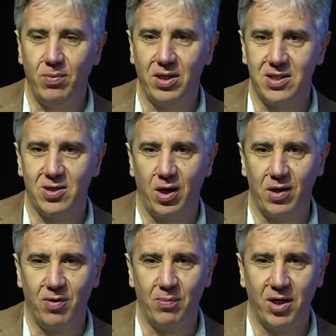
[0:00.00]
but it's
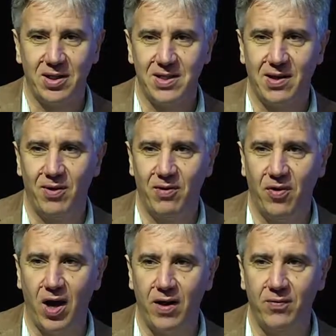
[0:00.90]
starting from
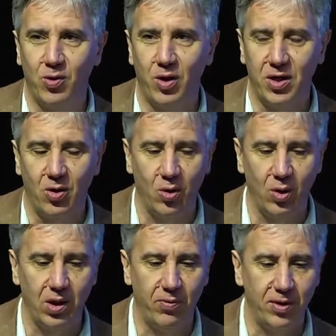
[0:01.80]
1975, going
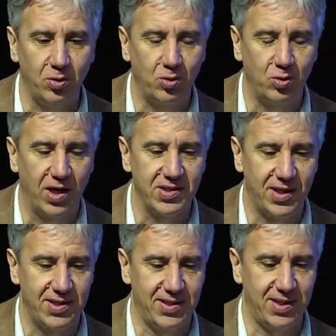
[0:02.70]
all the way to
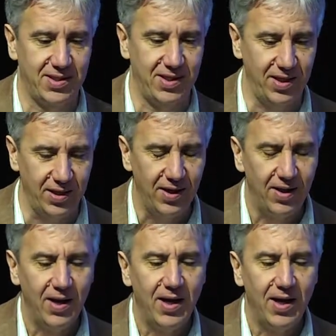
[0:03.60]
2016,